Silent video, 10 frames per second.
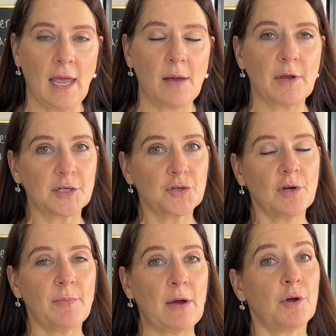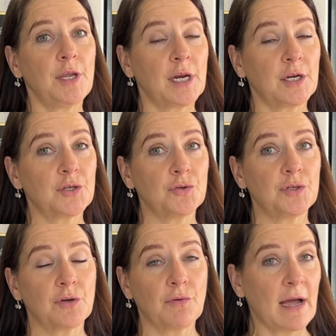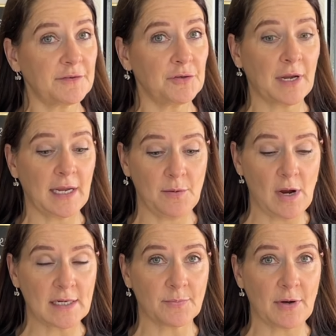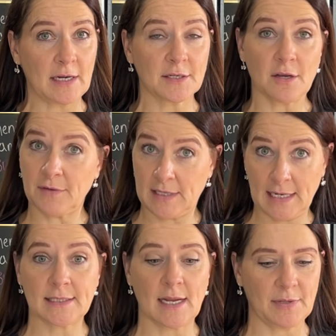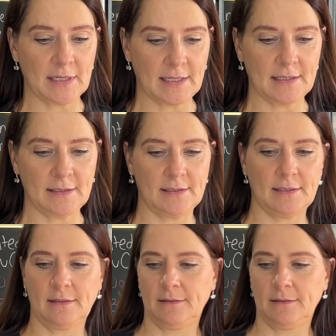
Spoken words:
and we're going to talk about what you're going to do to look after your quinoa sprouts over the next couple of days.